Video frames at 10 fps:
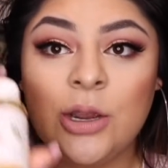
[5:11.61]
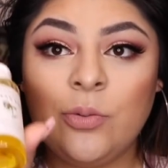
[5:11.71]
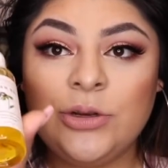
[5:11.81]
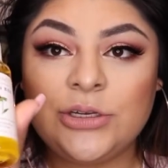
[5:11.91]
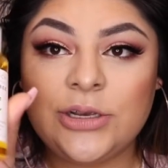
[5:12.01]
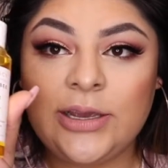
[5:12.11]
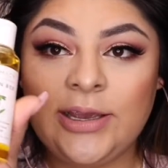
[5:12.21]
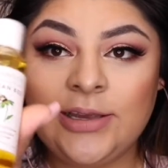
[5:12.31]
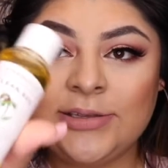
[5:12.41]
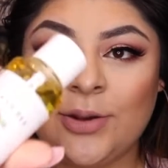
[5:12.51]
which
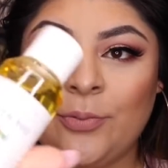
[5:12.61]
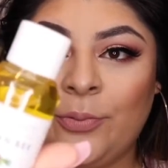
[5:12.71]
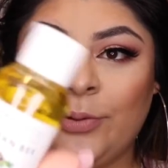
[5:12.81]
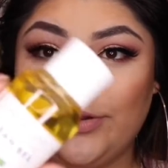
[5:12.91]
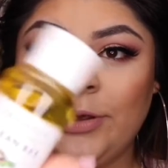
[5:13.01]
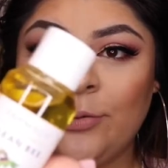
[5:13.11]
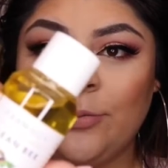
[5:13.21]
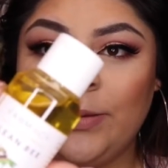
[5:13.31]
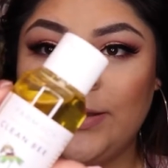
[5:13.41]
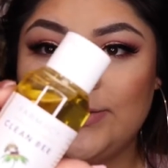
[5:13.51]
is really cool
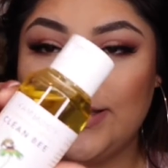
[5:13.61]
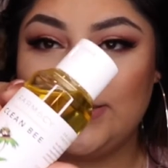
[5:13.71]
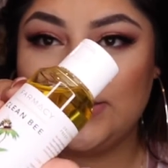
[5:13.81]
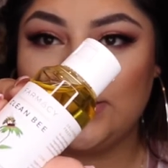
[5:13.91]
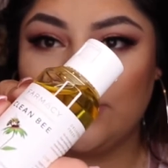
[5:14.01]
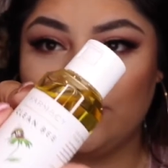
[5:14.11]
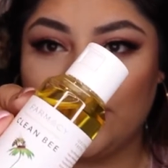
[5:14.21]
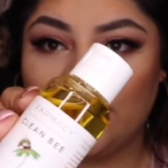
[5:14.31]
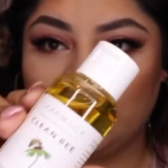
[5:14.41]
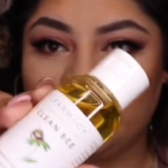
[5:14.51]
because I did
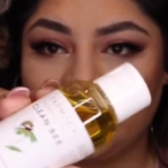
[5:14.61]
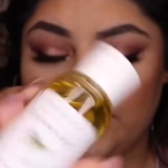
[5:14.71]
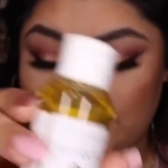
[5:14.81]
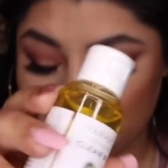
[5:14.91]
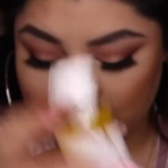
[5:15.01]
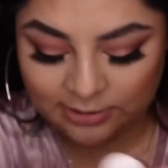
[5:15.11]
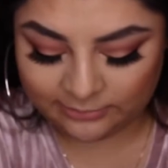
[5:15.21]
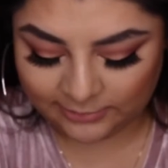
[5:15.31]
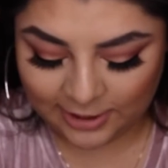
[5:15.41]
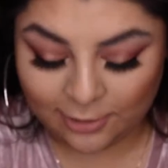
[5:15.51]
run out of cleanser.
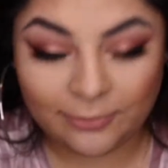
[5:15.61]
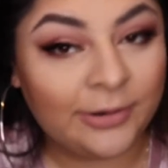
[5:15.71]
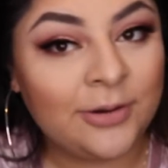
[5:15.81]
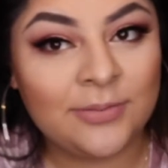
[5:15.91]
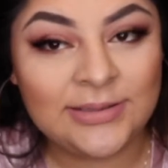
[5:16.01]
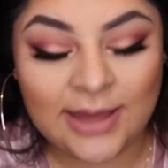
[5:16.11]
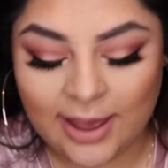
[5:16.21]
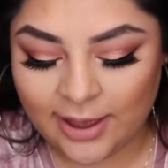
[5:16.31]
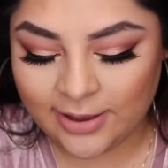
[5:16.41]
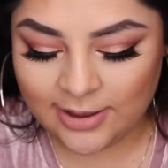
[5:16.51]
How random is
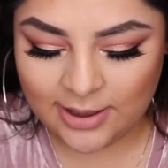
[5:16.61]
that?